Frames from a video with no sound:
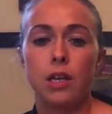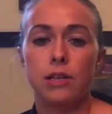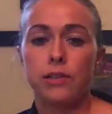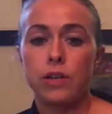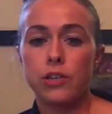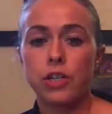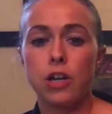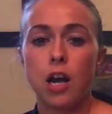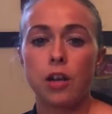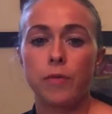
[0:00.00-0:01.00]
So here's your
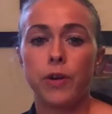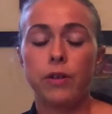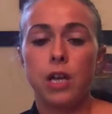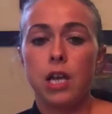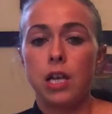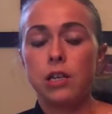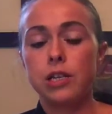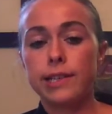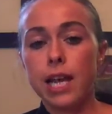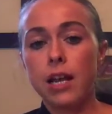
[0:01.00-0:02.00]
collarbone, and you
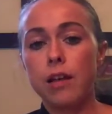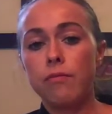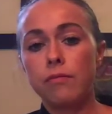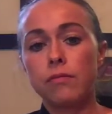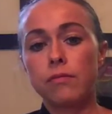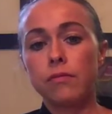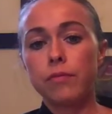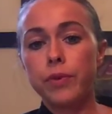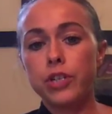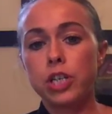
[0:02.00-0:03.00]
just kind of
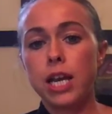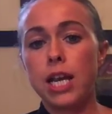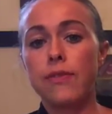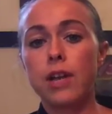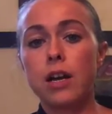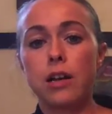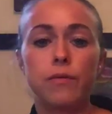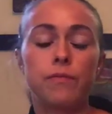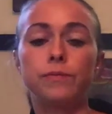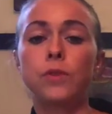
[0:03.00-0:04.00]
put your hand there
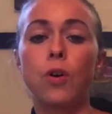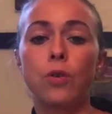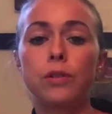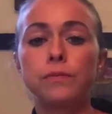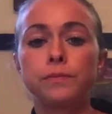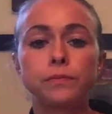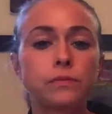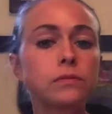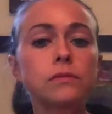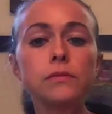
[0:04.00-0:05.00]
and hold.
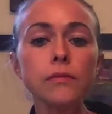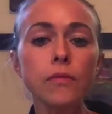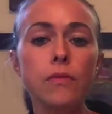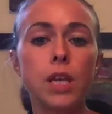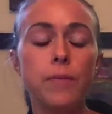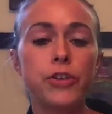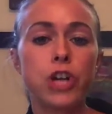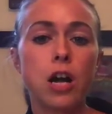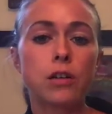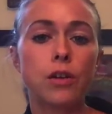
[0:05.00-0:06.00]
Keep your
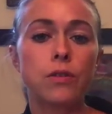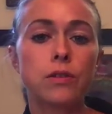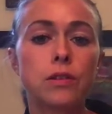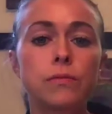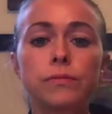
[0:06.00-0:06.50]
jaw closed.